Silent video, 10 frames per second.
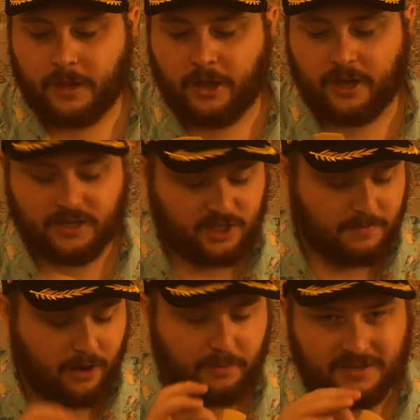You can
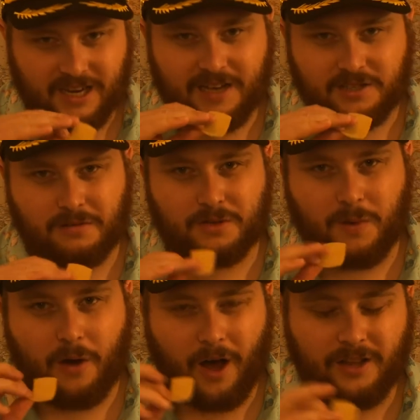smell the potato as
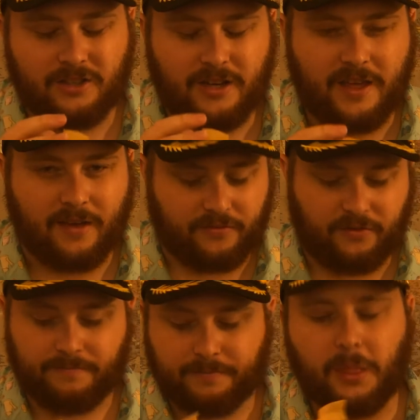well
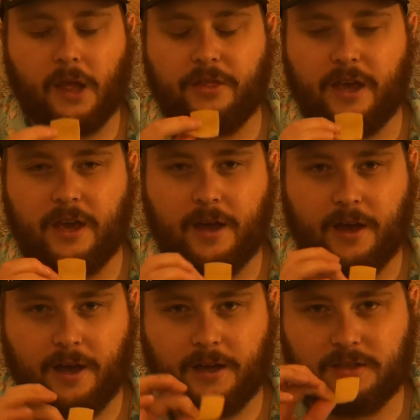underneath
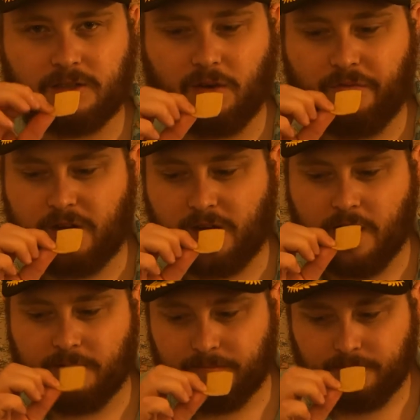the salt and
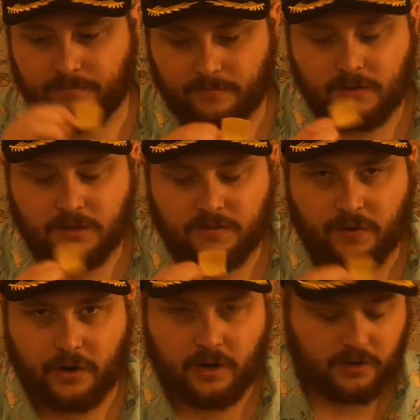vinegar. It's
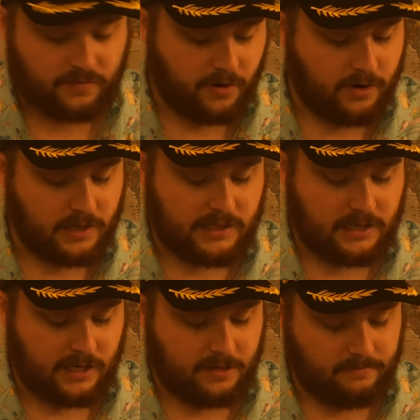very nice indeed.